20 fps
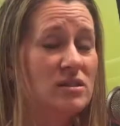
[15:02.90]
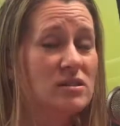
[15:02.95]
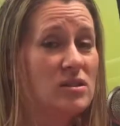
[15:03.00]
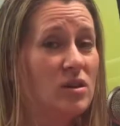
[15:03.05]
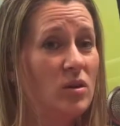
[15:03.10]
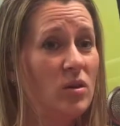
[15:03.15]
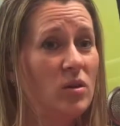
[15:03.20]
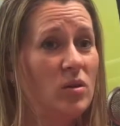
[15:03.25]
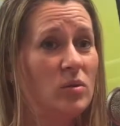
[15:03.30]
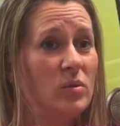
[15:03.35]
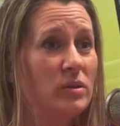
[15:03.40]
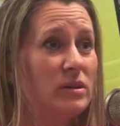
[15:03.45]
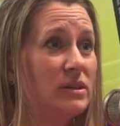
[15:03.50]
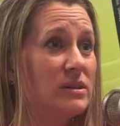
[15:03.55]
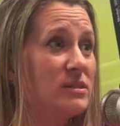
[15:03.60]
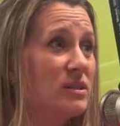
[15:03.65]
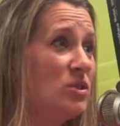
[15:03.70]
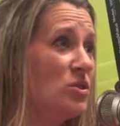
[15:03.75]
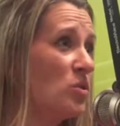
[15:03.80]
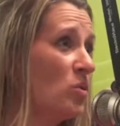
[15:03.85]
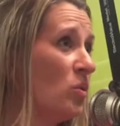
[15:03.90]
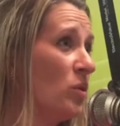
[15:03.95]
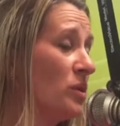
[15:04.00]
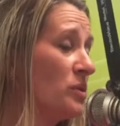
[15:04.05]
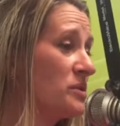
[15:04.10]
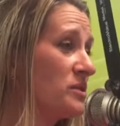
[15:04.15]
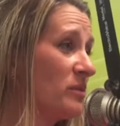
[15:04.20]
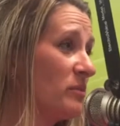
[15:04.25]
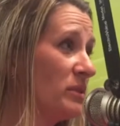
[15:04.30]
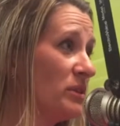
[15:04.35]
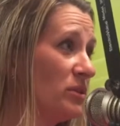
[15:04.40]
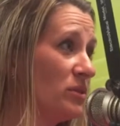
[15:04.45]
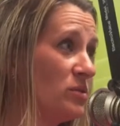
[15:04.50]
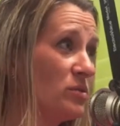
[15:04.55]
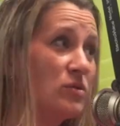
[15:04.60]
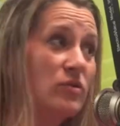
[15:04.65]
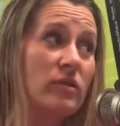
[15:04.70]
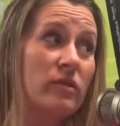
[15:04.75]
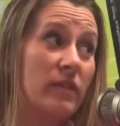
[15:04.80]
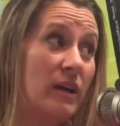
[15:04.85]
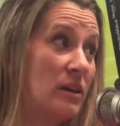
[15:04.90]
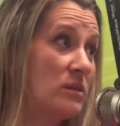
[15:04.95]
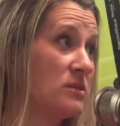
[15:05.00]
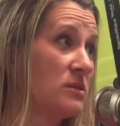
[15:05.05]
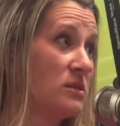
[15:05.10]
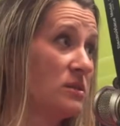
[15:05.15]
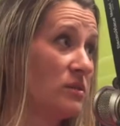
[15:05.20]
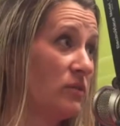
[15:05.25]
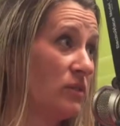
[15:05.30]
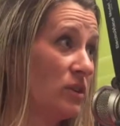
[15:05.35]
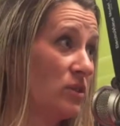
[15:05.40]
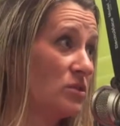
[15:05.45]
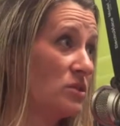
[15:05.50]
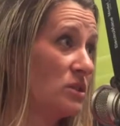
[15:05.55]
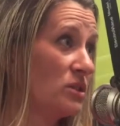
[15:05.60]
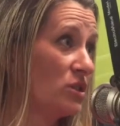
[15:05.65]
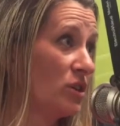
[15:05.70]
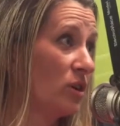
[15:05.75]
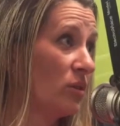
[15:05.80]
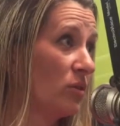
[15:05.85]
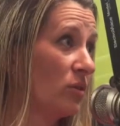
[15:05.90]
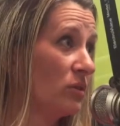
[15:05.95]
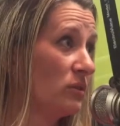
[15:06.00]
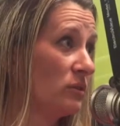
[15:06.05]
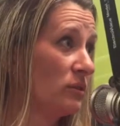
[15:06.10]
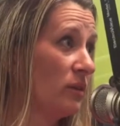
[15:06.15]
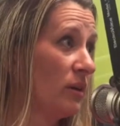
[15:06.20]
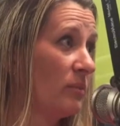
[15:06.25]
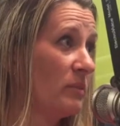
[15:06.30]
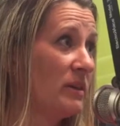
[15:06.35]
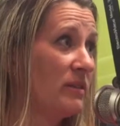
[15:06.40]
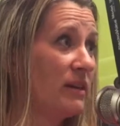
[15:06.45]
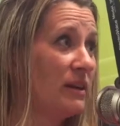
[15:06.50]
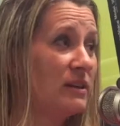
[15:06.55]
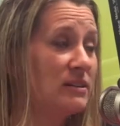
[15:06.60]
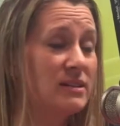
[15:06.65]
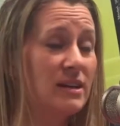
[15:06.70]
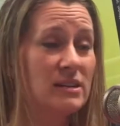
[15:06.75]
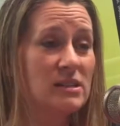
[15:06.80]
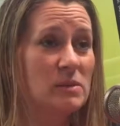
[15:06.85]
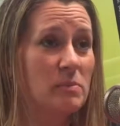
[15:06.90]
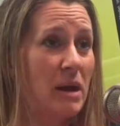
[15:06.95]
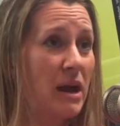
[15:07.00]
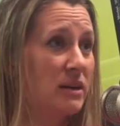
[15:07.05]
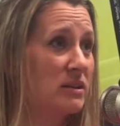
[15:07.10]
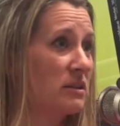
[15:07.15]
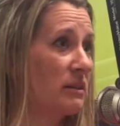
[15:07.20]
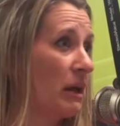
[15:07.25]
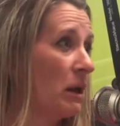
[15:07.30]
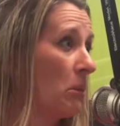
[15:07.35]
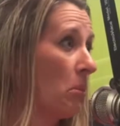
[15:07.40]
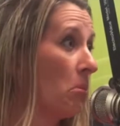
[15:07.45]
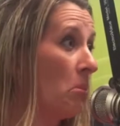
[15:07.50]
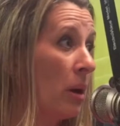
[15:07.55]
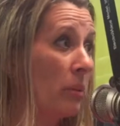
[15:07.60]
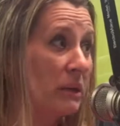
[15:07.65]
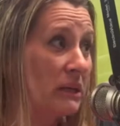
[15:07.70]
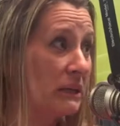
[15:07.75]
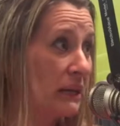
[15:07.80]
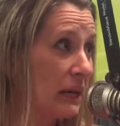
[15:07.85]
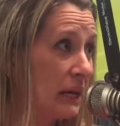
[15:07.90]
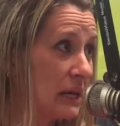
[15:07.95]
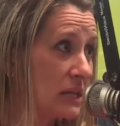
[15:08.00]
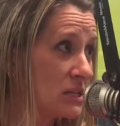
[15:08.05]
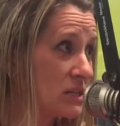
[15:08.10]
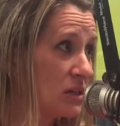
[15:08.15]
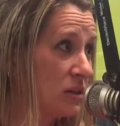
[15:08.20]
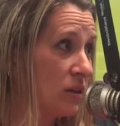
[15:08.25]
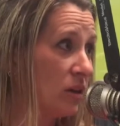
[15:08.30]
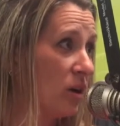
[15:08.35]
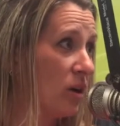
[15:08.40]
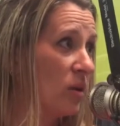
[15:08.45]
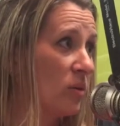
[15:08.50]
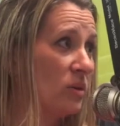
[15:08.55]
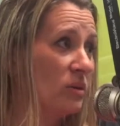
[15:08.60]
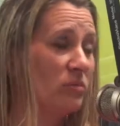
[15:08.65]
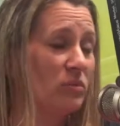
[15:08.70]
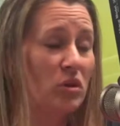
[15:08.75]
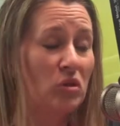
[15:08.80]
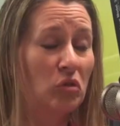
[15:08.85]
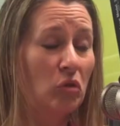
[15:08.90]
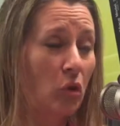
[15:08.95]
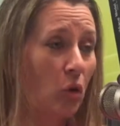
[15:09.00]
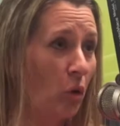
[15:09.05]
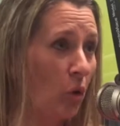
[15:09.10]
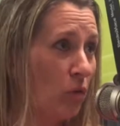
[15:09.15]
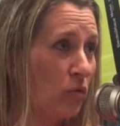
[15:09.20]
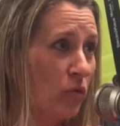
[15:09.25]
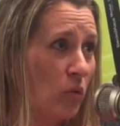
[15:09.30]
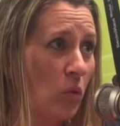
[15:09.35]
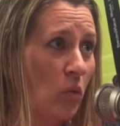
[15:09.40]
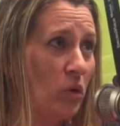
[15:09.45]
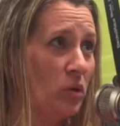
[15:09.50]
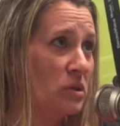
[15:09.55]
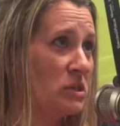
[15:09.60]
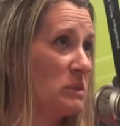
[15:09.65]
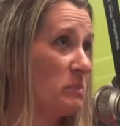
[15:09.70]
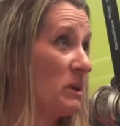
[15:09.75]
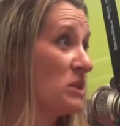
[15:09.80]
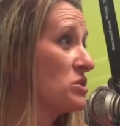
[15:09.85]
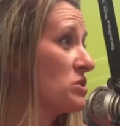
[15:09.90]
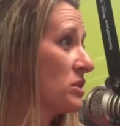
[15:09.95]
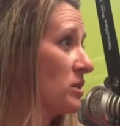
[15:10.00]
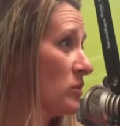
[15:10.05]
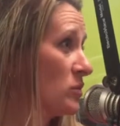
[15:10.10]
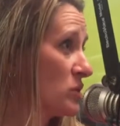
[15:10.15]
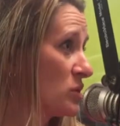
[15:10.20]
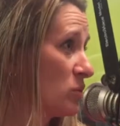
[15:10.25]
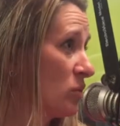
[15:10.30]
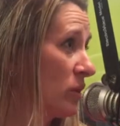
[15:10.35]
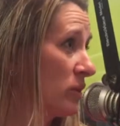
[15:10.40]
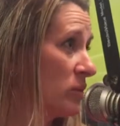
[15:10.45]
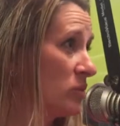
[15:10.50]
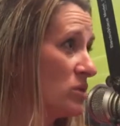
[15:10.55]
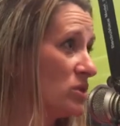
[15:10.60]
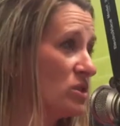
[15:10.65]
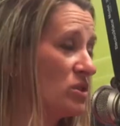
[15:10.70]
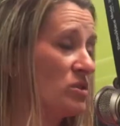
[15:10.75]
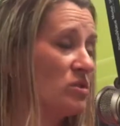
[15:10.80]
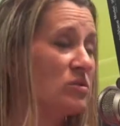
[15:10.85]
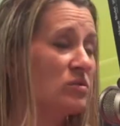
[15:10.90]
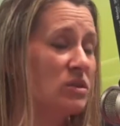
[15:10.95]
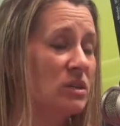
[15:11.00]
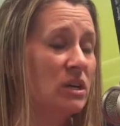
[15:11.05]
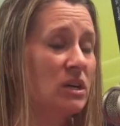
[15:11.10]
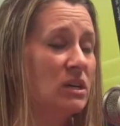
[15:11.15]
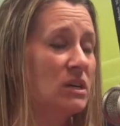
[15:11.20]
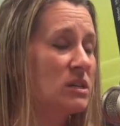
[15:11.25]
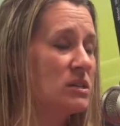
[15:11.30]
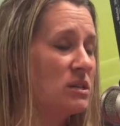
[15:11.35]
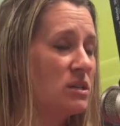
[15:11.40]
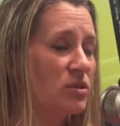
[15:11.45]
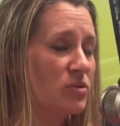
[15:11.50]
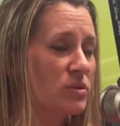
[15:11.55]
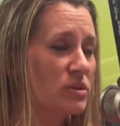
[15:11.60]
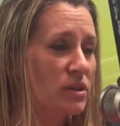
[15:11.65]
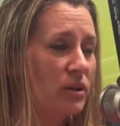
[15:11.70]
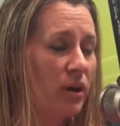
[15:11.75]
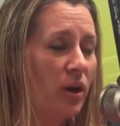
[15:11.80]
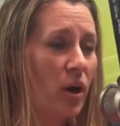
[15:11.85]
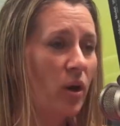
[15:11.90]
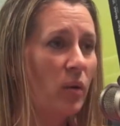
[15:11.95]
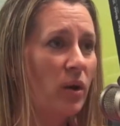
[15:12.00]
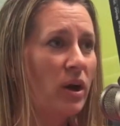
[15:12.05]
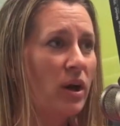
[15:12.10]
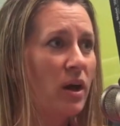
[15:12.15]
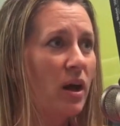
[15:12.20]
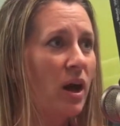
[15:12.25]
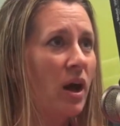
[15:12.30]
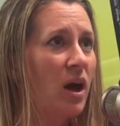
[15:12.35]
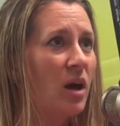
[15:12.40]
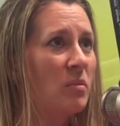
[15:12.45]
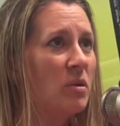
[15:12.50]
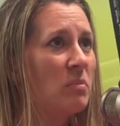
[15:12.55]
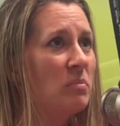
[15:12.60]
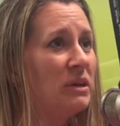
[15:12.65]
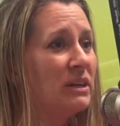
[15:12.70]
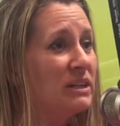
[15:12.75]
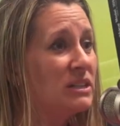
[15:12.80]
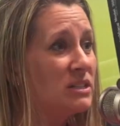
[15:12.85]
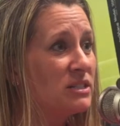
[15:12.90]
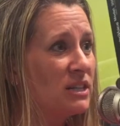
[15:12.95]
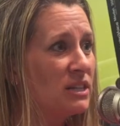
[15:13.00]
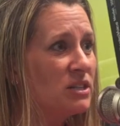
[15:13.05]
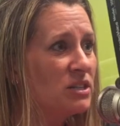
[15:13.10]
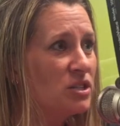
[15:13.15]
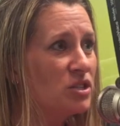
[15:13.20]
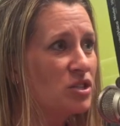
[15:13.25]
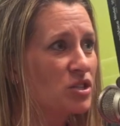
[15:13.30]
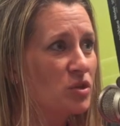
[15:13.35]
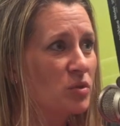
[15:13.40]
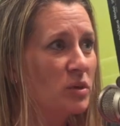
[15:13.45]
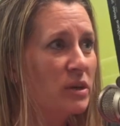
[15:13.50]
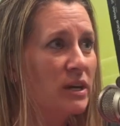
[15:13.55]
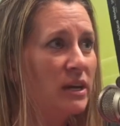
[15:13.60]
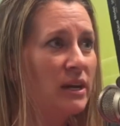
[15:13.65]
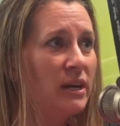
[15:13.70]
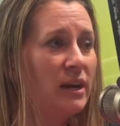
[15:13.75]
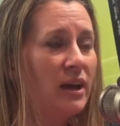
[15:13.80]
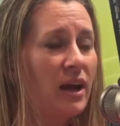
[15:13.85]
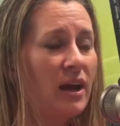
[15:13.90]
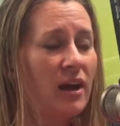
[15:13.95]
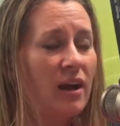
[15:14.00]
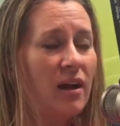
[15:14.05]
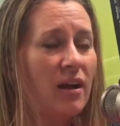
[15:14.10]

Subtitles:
So essential oils have been used for thousands of years in general. I mean, it dates back to like mummy days, and clove oil especially was one that was used centuries ago. But in dentistry,